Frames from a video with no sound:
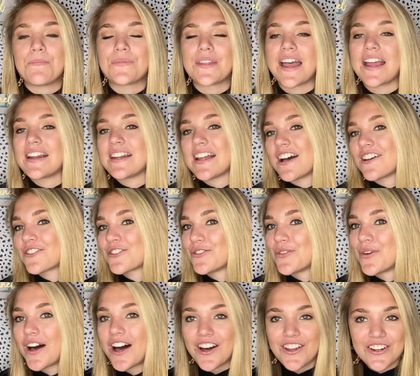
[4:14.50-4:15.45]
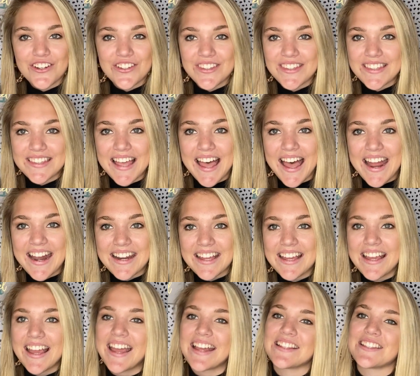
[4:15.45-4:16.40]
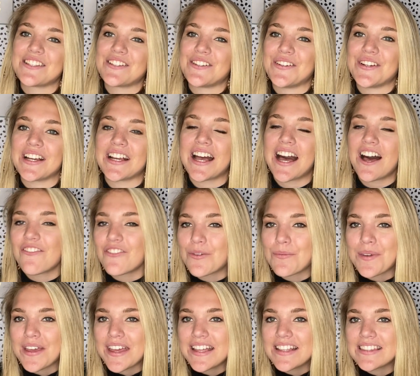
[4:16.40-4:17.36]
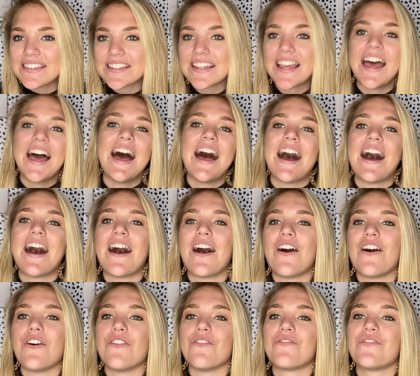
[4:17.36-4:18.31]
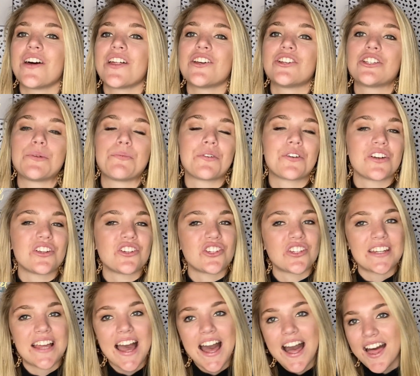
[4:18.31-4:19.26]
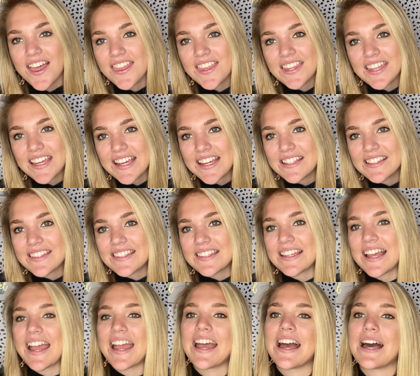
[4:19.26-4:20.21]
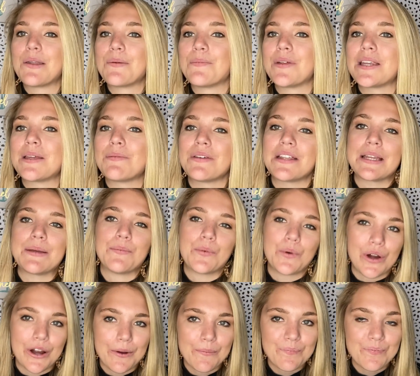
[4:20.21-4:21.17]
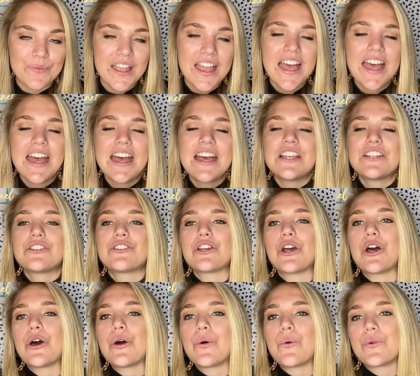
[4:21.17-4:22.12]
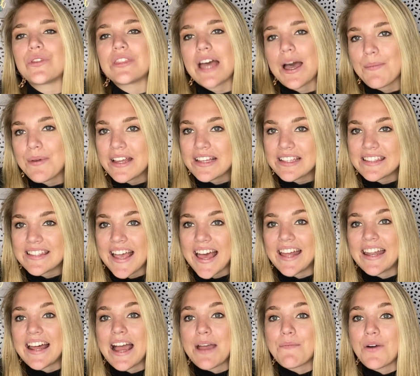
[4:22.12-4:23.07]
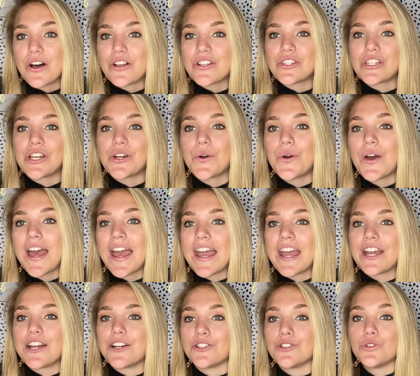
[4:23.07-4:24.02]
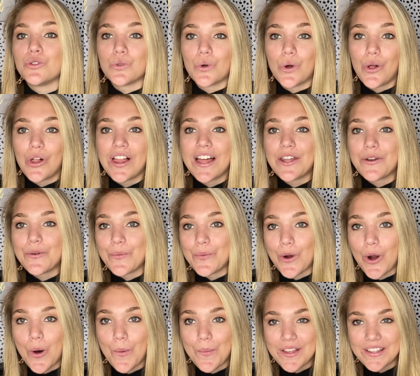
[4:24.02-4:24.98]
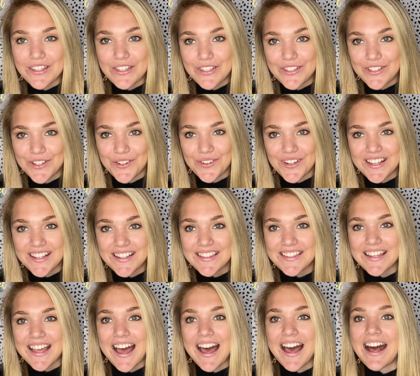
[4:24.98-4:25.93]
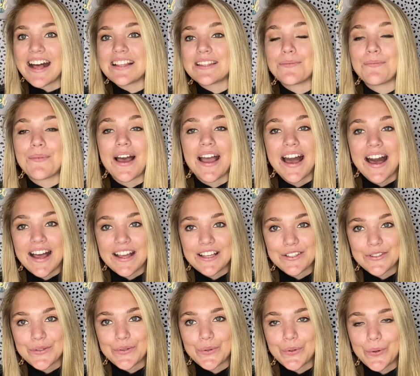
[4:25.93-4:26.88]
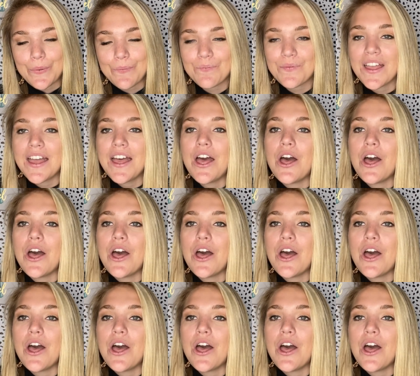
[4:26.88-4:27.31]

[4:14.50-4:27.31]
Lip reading: like National Honor Society and Student Government, Fellowship of Christian Athletes, and many more. So with that being said, I'm also a dual enrollment student at my high school.